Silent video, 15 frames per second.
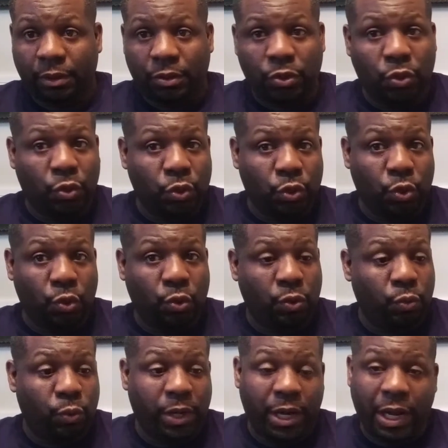You can do
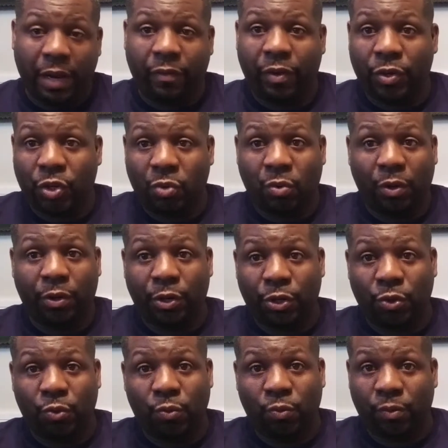whatever you want to
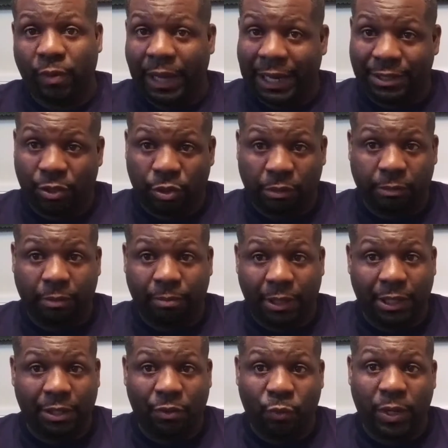do as a human
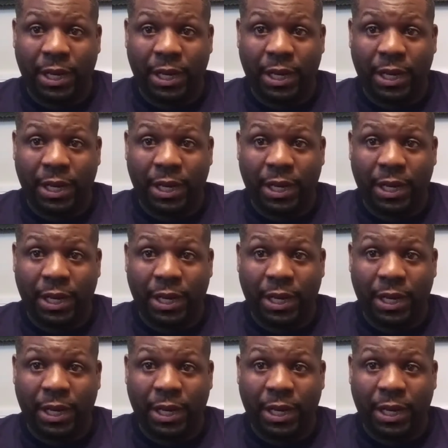being.